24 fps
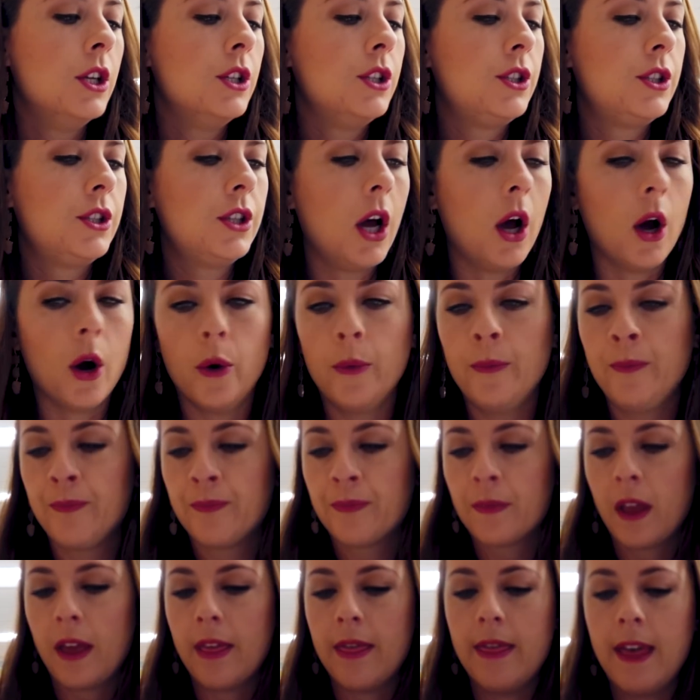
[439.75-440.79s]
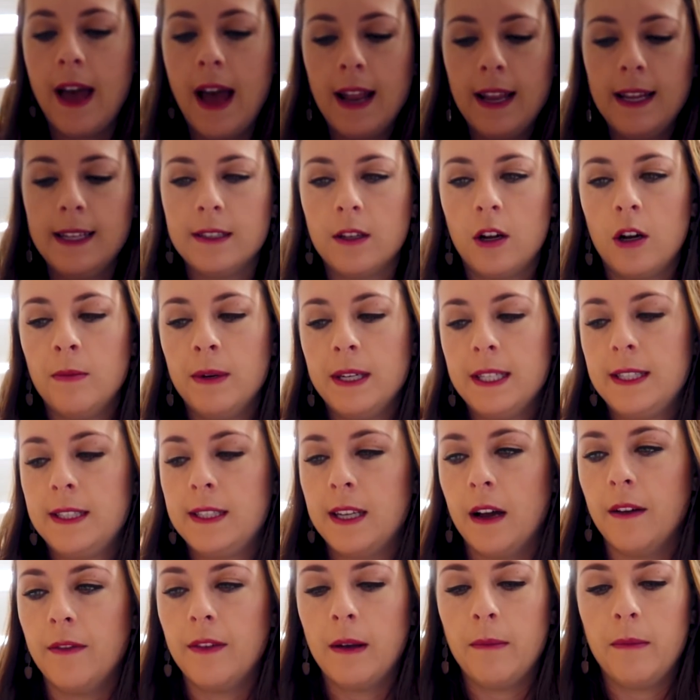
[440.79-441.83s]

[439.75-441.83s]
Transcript: so that is all my stuff.